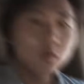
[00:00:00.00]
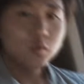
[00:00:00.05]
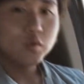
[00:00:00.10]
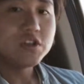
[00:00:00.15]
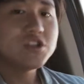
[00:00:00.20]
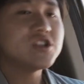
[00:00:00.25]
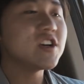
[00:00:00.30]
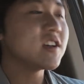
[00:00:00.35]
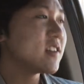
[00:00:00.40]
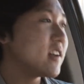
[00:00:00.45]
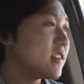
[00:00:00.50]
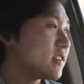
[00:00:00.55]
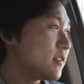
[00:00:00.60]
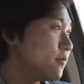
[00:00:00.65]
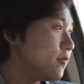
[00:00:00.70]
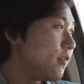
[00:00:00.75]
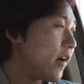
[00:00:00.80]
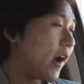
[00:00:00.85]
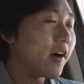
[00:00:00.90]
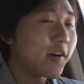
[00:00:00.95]
We just had
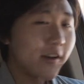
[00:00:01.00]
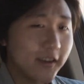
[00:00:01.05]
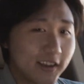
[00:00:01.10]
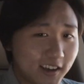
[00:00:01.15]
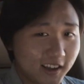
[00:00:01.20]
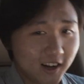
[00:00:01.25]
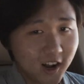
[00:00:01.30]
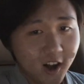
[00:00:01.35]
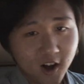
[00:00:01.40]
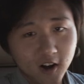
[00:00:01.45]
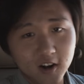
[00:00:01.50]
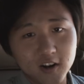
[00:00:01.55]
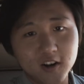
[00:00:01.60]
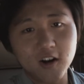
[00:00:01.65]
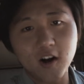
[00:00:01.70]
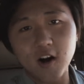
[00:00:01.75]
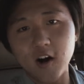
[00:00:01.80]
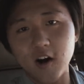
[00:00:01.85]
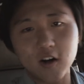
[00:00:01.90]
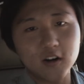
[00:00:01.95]
some very good Hong
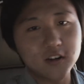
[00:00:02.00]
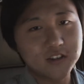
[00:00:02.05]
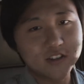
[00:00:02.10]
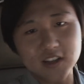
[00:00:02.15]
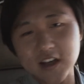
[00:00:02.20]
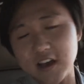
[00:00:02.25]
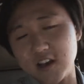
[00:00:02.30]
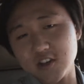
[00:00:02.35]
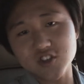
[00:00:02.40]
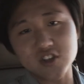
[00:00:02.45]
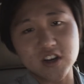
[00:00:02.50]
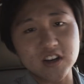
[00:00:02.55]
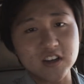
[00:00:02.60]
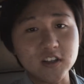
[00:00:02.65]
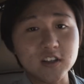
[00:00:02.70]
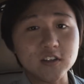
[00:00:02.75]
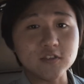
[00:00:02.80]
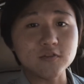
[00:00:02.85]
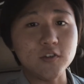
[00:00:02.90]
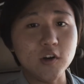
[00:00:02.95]
Kong /
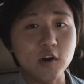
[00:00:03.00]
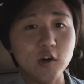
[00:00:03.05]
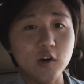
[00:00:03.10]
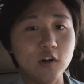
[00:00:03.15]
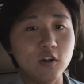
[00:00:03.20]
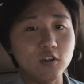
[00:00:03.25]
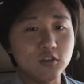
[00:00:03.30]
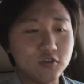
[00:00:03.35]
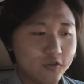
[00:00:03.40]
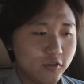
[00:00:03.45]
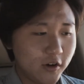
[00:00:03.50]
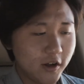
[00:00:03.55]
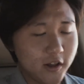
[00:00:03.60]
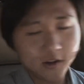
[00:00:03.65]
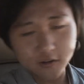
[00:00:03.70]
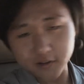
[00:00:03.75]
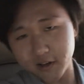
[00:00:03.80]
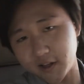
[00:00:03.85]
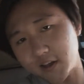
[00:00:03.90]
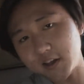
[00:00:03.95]
Chinese food. It was
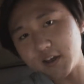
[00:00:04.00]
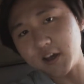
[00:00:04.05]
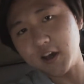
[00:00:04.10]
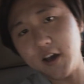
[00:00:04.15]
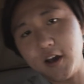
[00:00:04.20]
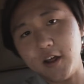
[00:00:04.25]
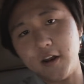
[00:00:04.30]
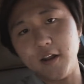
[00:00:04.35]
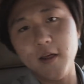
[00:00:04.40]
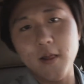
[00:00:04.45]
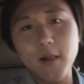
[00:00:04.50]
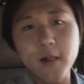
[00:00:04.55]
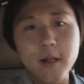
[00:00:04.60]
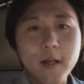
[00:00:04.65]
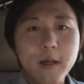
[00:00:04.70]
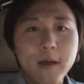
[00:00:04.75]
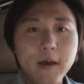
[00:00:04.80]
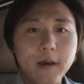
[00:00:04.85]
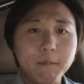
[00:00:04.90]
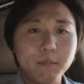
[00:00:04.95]
really, really good.
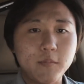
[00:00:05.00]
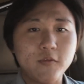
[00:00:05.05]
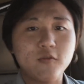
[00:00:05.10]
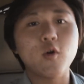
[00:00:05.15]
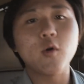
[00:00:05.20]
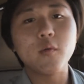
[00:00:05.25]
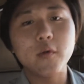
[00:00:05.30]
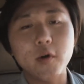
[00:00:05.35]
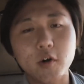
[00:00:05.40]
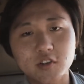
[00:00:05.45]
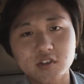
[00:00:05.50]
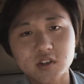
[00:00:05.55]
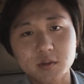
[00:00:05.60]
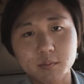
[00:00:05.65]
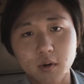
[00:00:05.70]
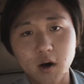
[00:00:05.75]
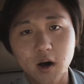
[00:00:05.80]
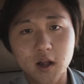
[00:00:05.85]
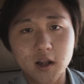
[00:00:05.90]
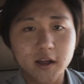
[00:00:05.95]
And before we go to
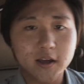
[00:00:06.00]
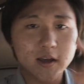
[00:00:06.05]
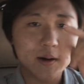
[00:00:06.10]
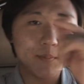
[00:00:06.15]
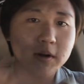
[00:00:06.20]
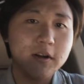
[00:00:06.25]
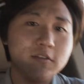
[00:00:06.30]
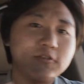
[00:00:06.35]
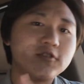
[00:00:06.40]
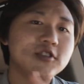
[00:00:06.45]
Symbolic, I'm gonna have